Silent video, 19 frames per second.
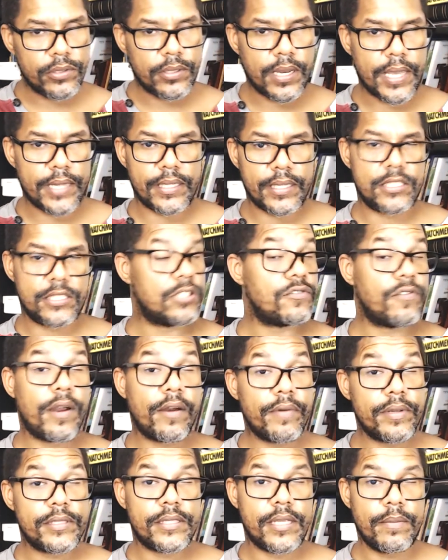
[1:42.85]
like this is
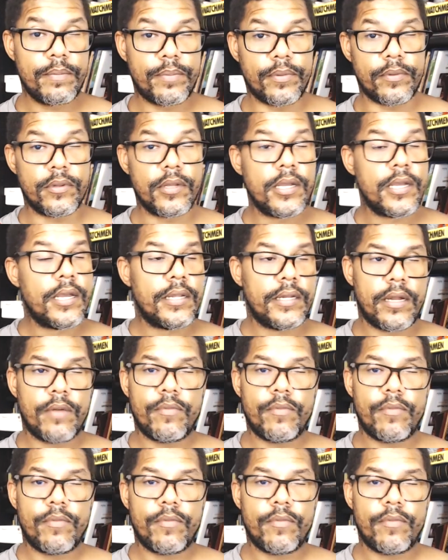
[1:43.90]
very simple. They